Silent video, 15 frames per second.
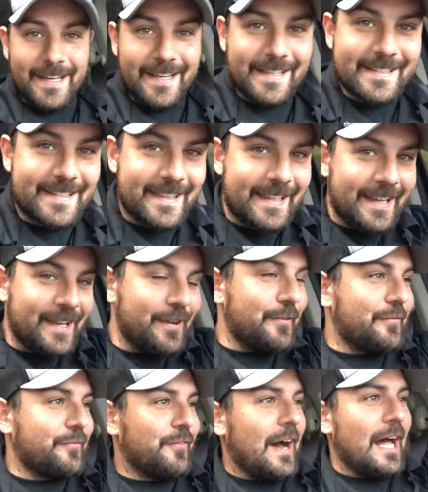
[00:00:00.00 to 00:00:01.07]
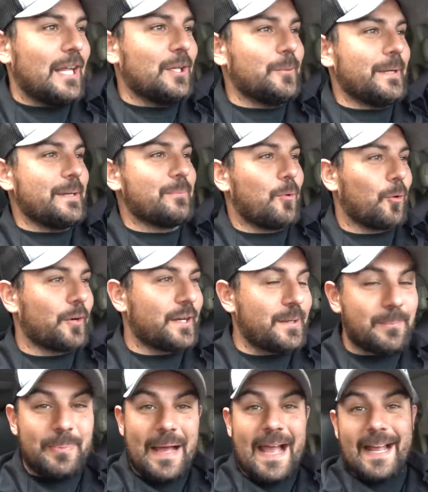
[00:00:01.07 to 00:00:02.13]
It is the following
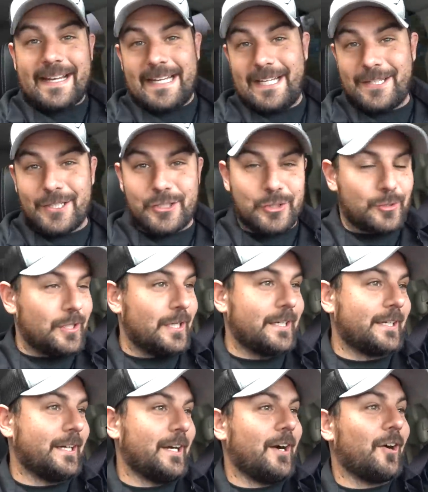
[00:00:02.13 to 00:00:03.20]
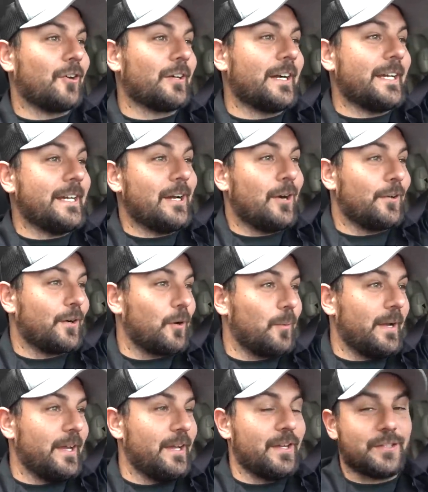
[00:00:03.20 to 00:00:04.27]
morning back in the truck, already on our
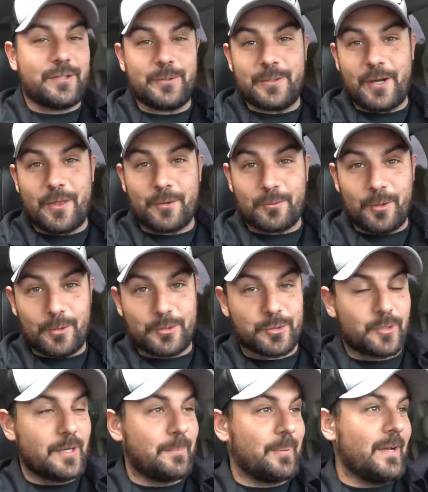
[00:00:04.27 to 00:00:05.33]
way to another road trip.